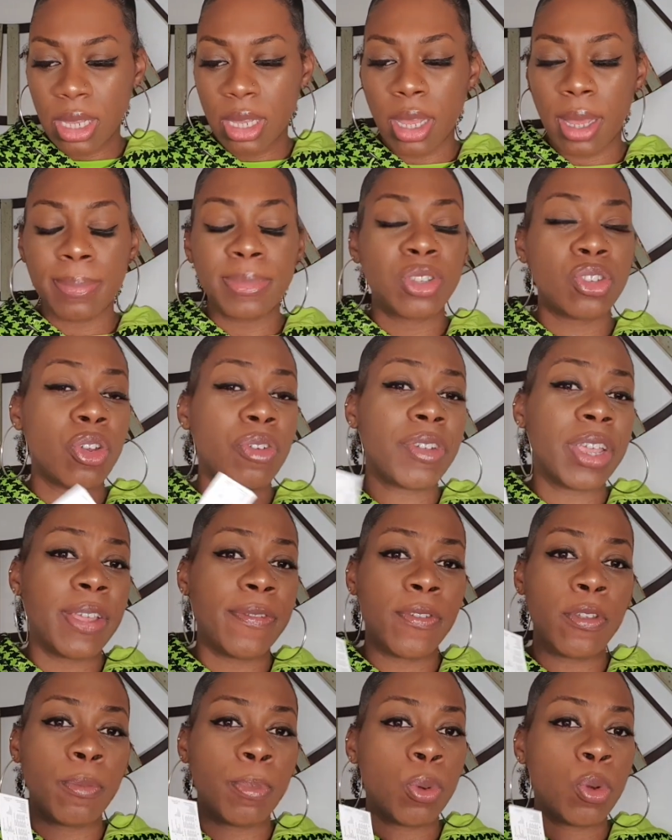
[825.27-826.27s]
I'm sorry if
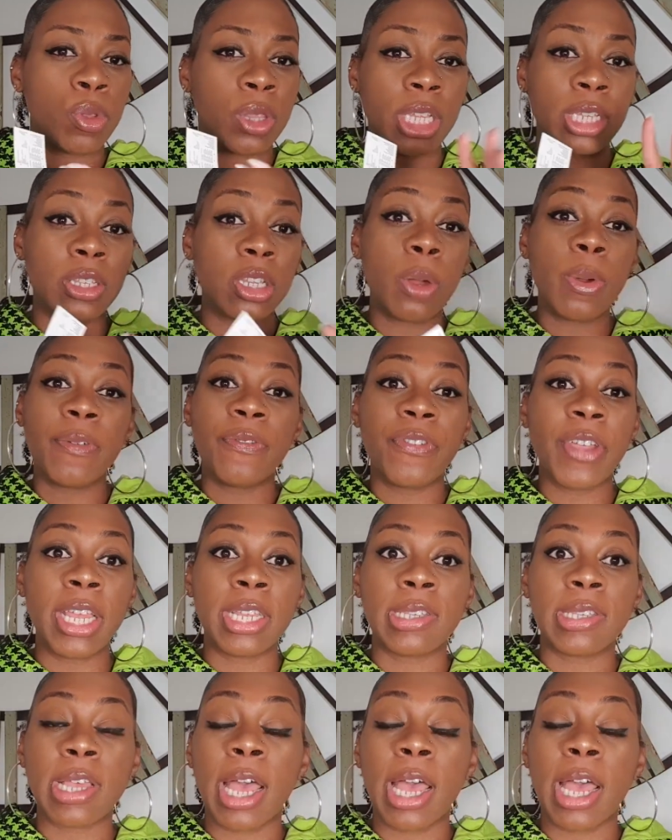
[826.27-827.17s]
you bought these. No offense.